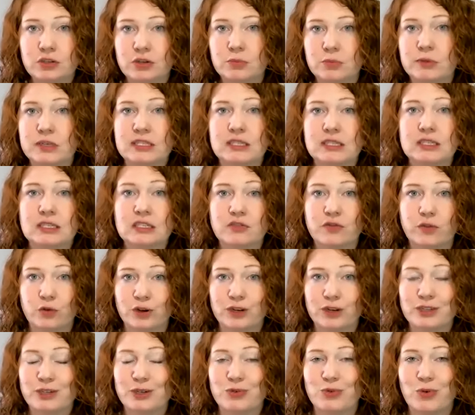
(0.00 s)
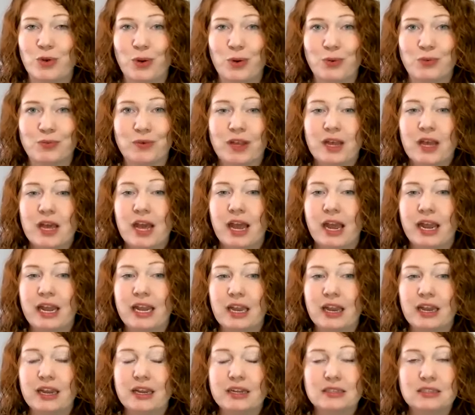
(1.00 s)
your business for it to grow.
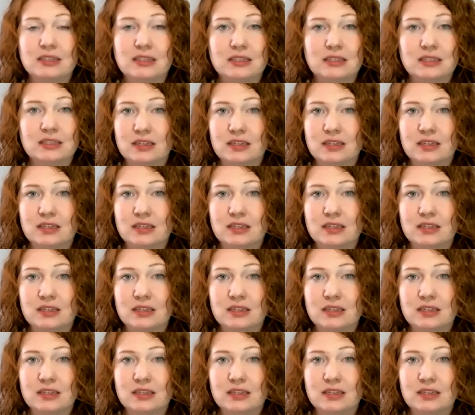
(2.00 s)
And,